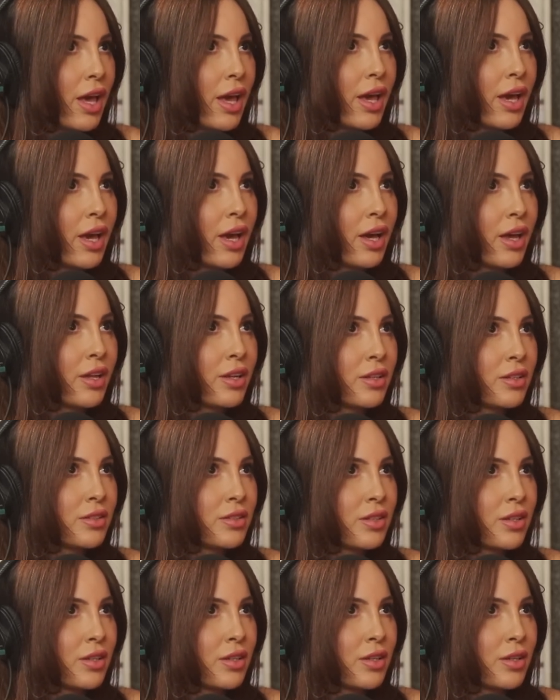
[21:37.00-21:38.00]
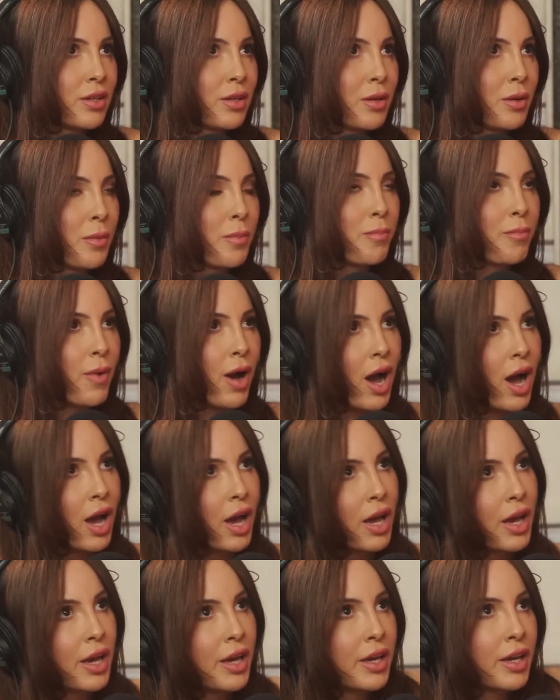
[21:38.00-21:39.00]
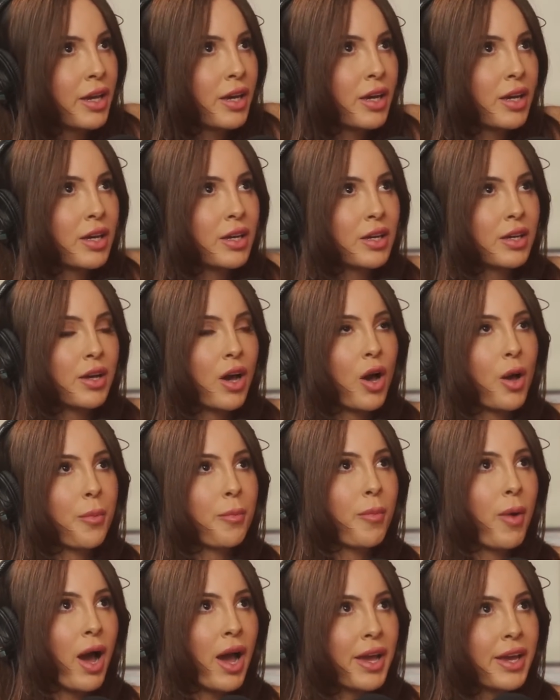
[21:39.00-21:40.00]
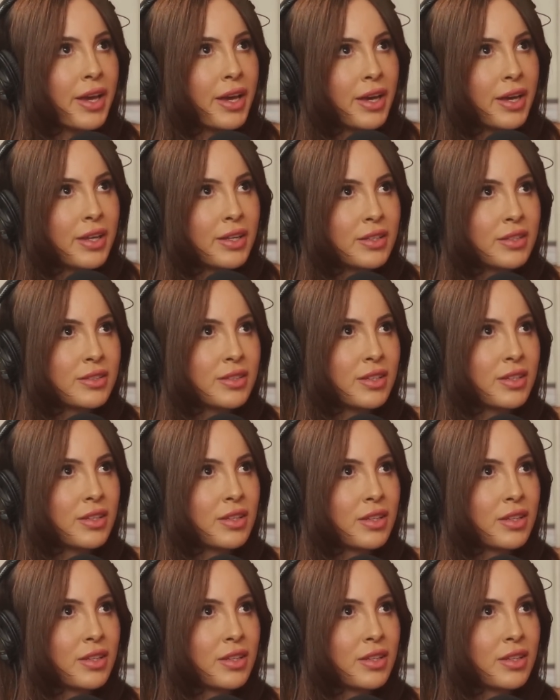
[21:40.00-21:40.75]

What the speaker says: And on my end,